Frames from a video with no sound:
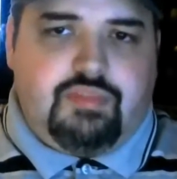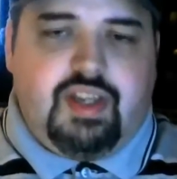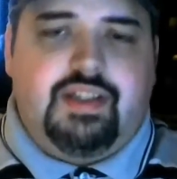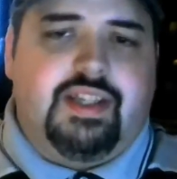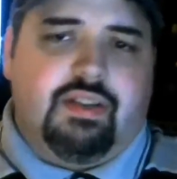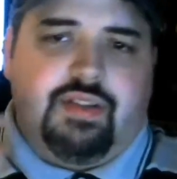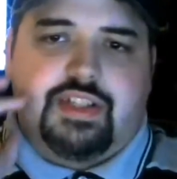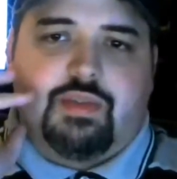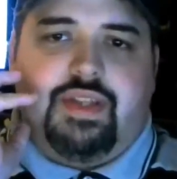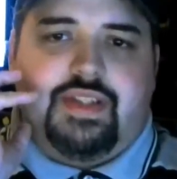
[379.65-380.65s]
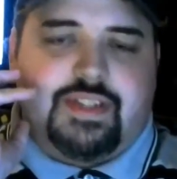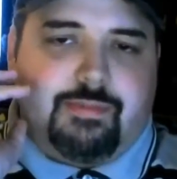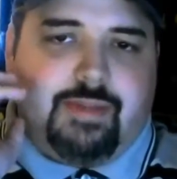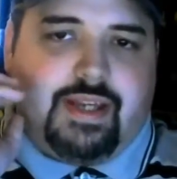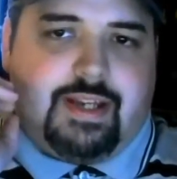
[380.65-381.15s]
a lingering sweetness in the
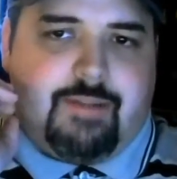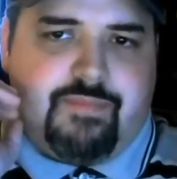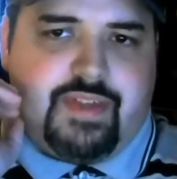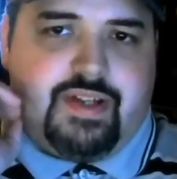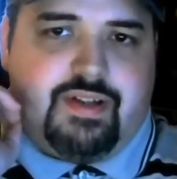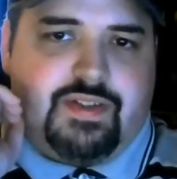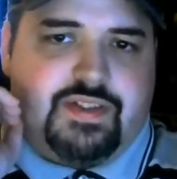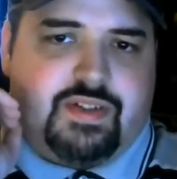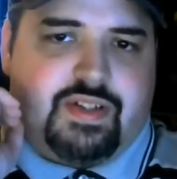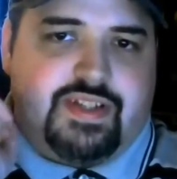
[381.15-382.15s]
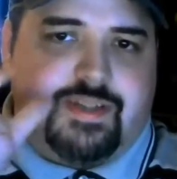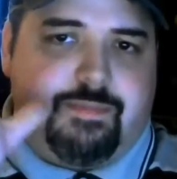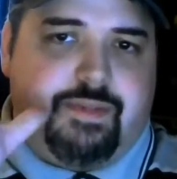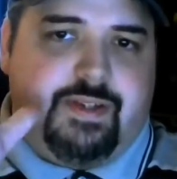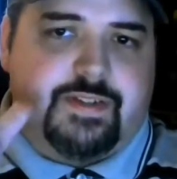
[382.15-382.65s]
back, and then it all sort of
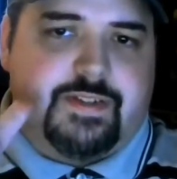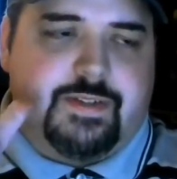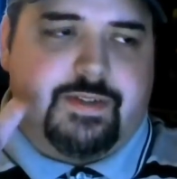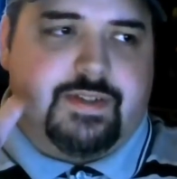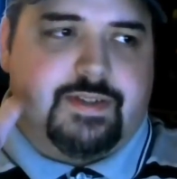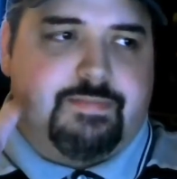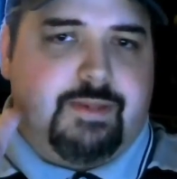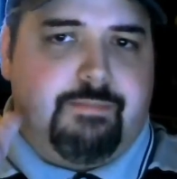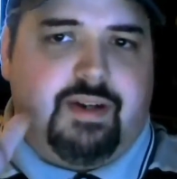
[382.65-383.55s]
disappears into this big